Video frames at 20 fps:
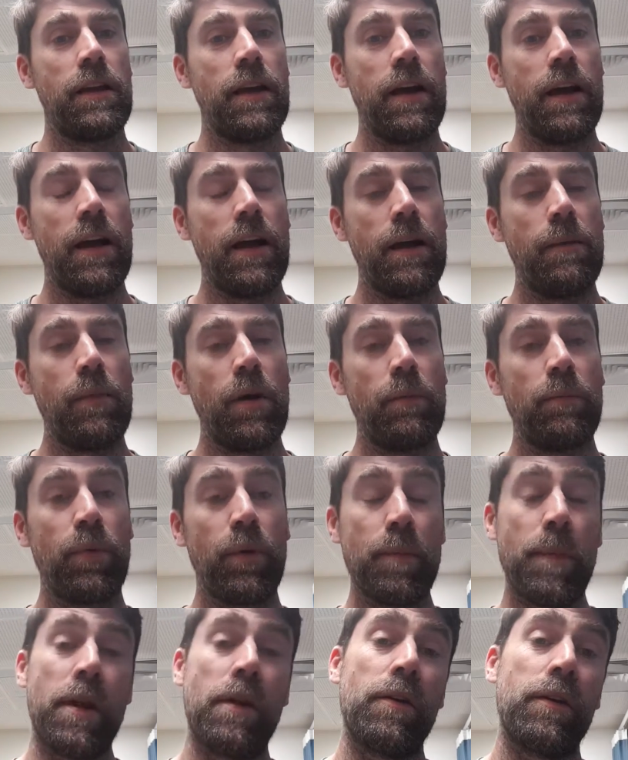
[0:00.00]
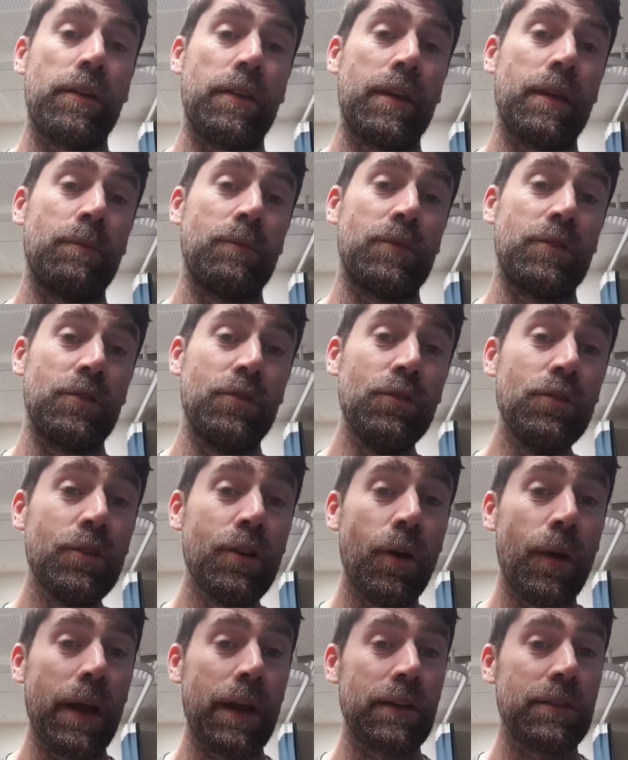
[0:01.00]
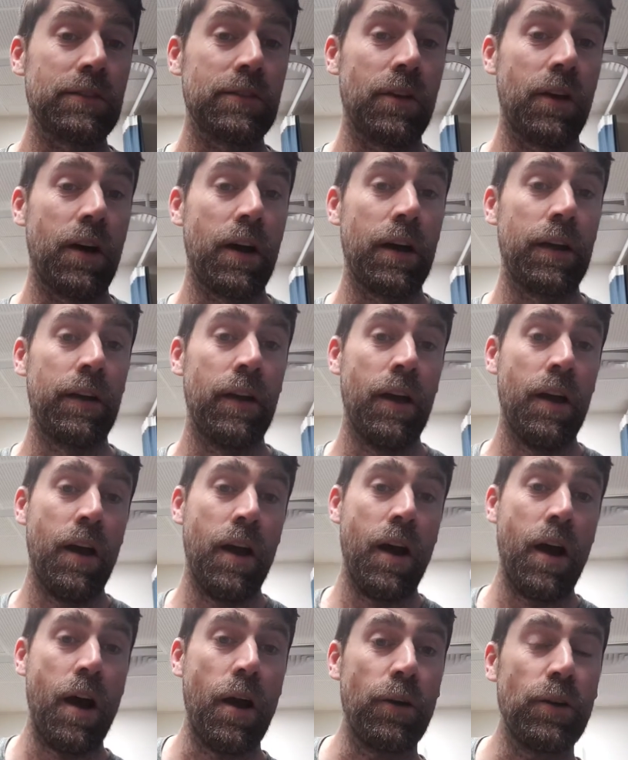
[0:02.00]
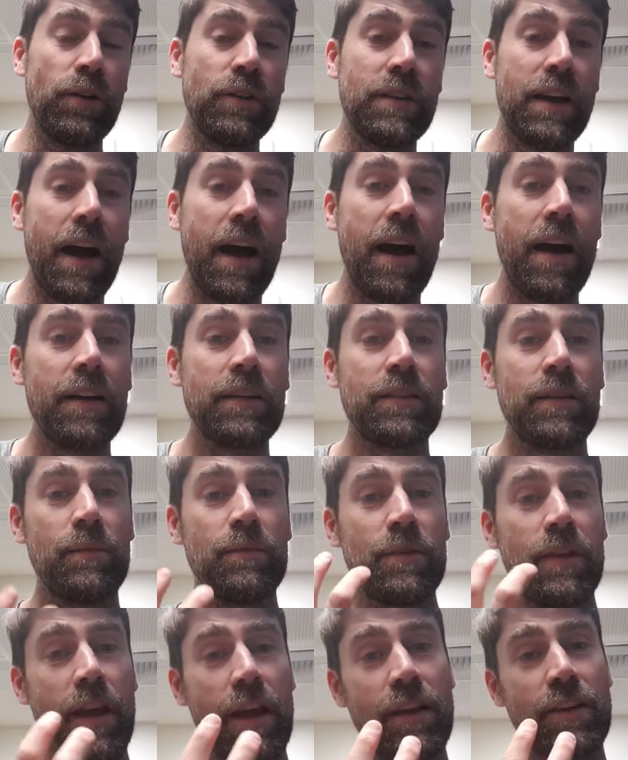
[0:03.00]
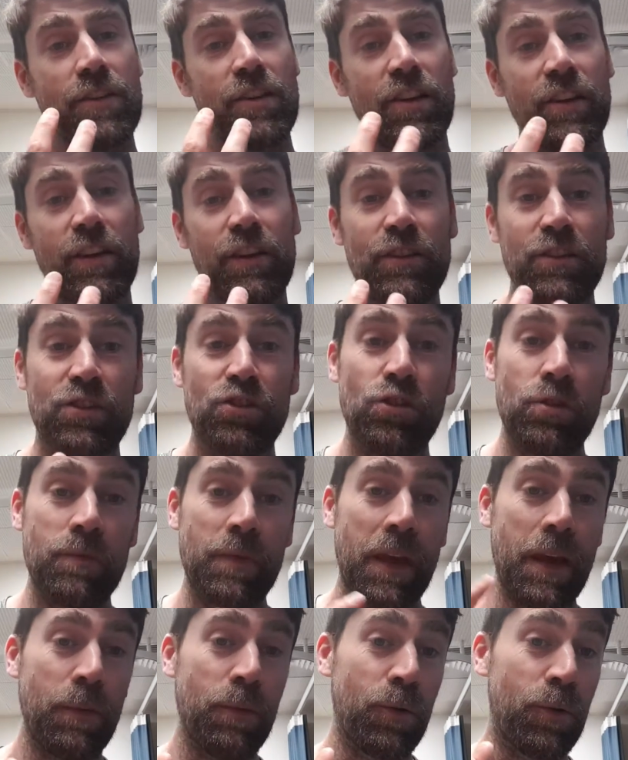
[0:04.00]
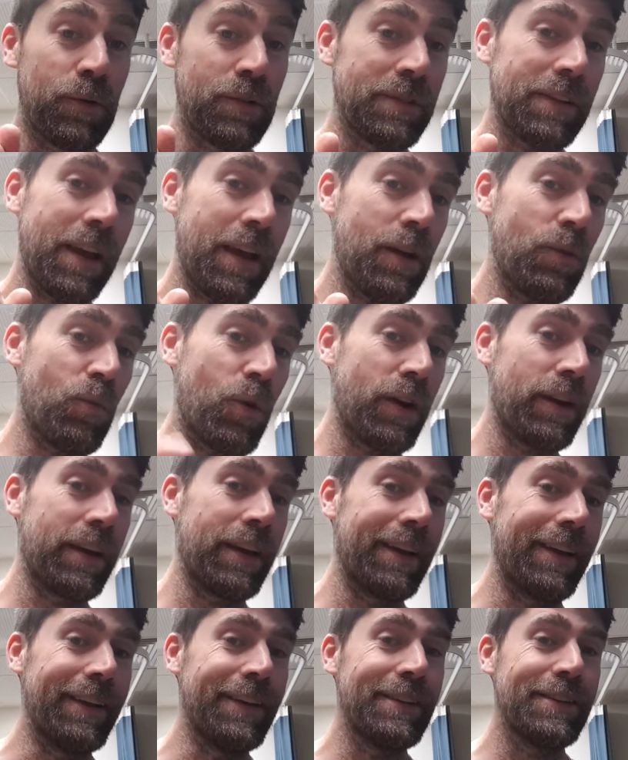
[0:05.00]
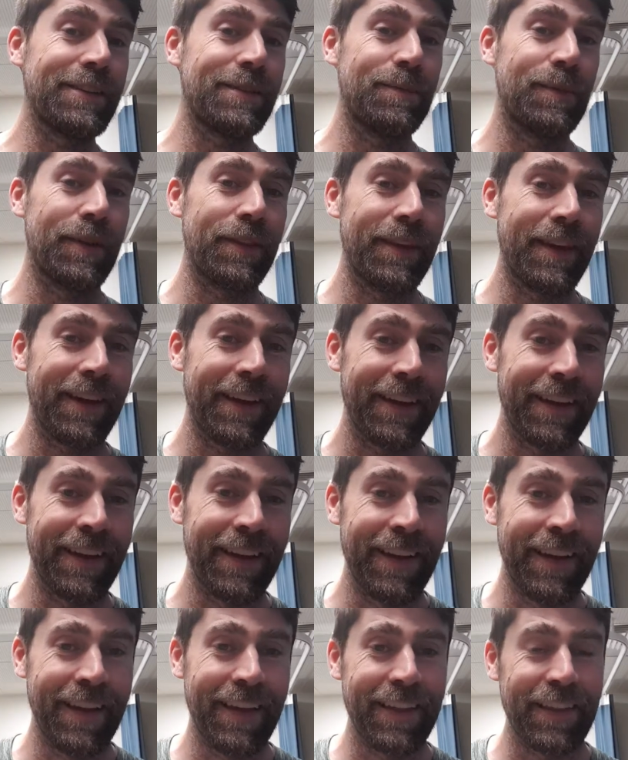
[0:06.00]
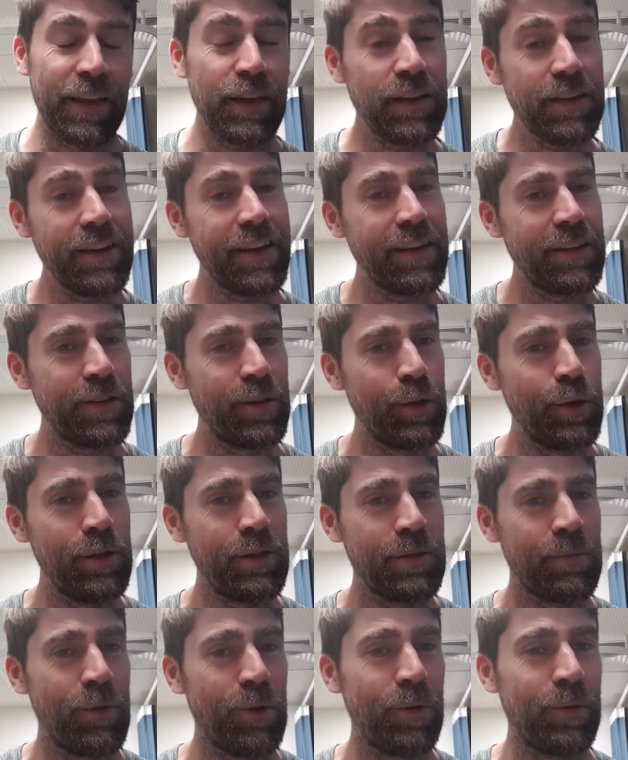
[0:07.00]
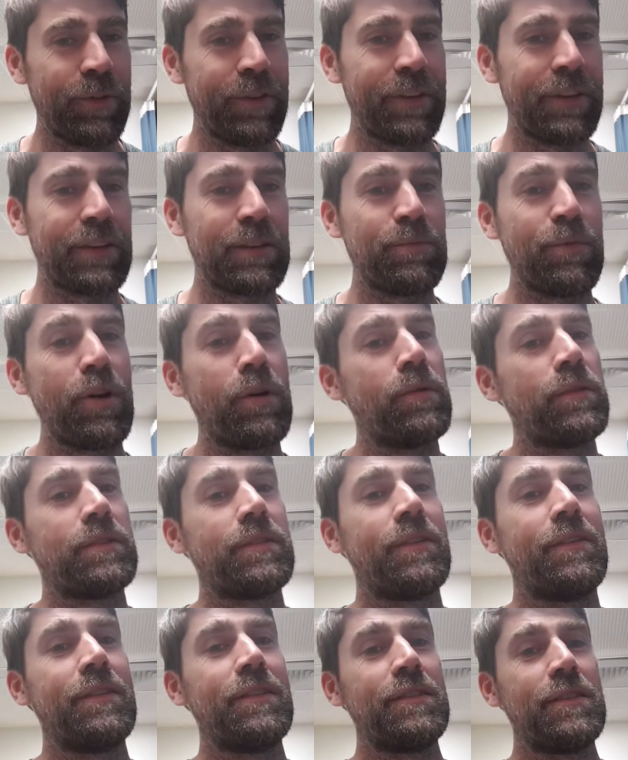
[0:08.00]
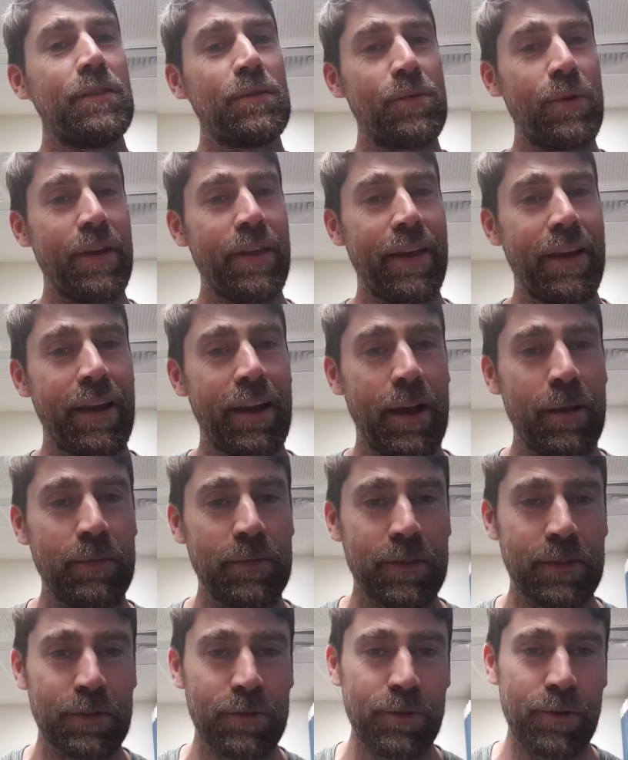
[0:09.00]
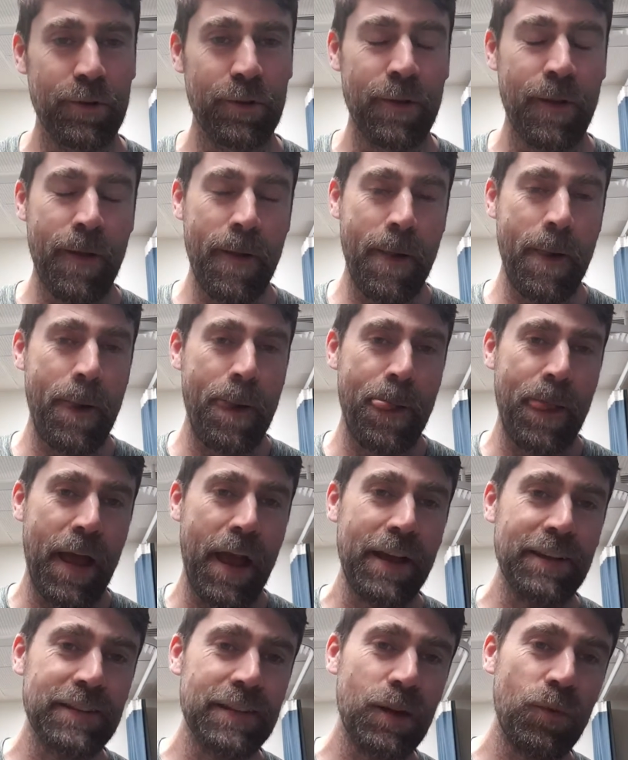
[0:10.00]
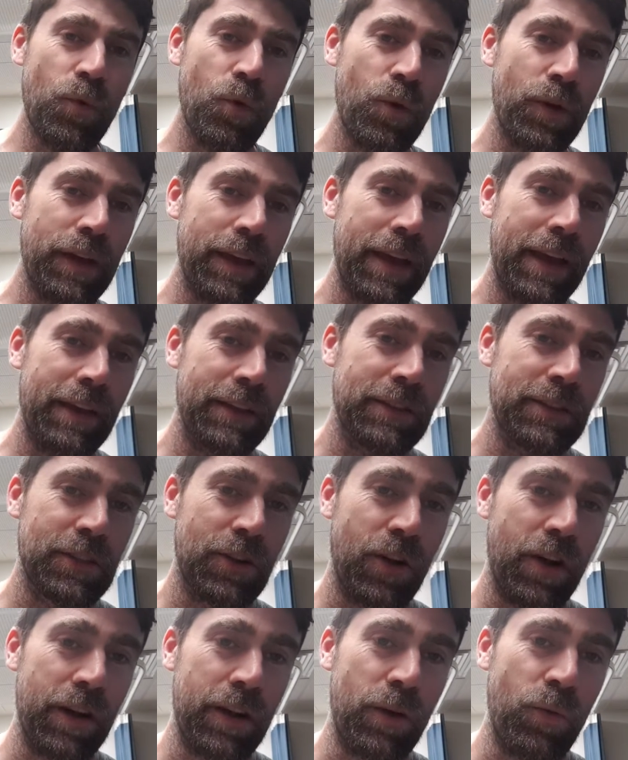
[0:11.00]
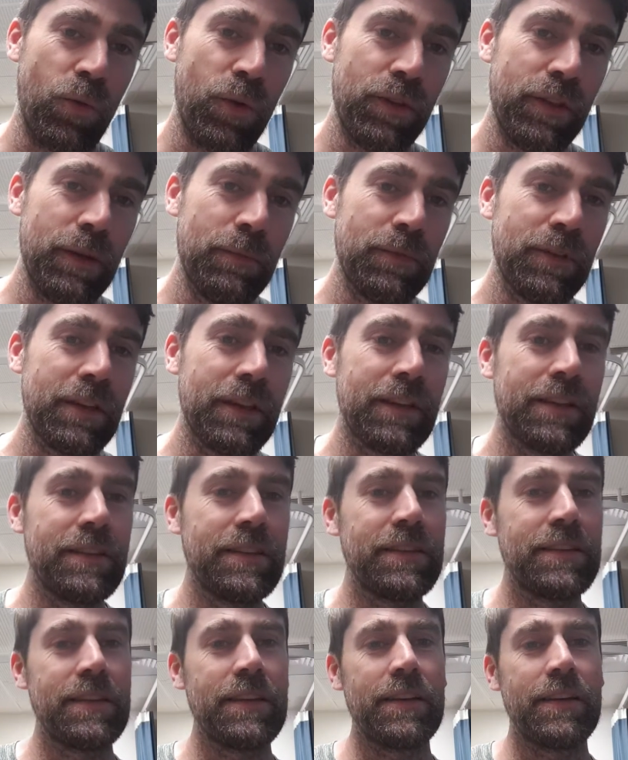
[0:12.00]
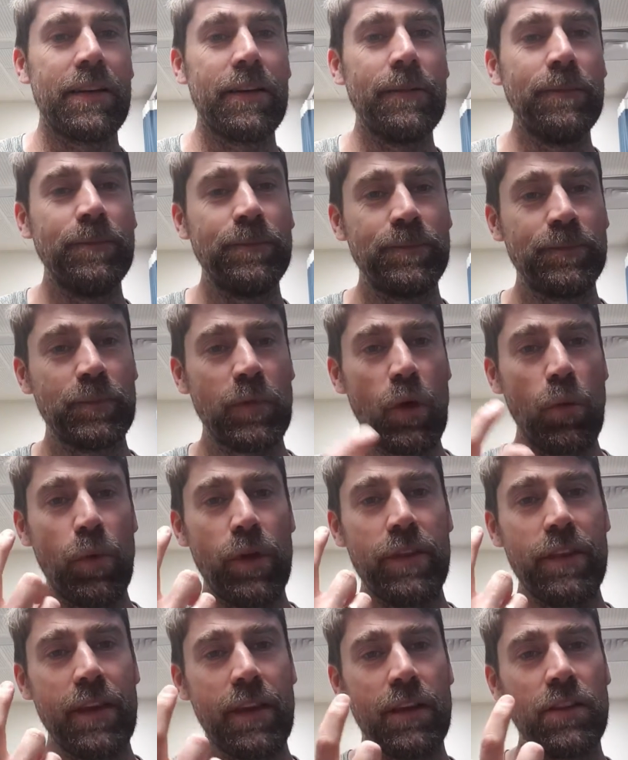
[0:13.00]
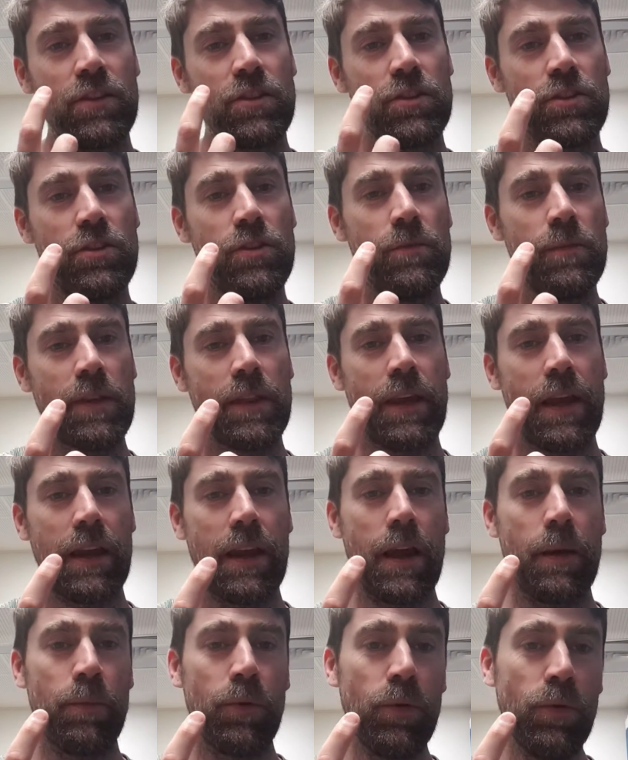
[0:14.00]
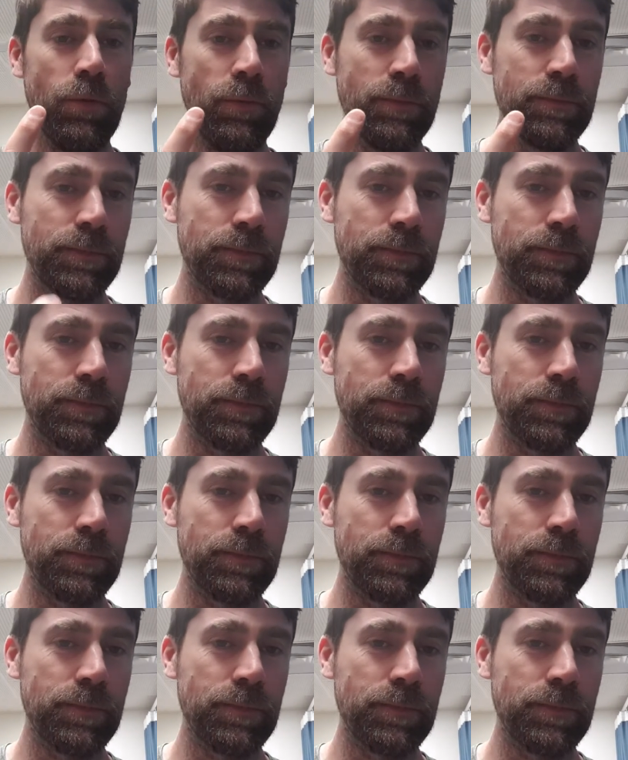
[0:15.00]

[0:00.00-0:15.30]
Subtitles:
I'm preparing them to go outside, I'm going to ask them to actually consume the apple, because they had one each, but they didn't need to use them all in the experiments, and this is where that comes through. As they're walking outside, I want them to consider that when they're consuming that apple,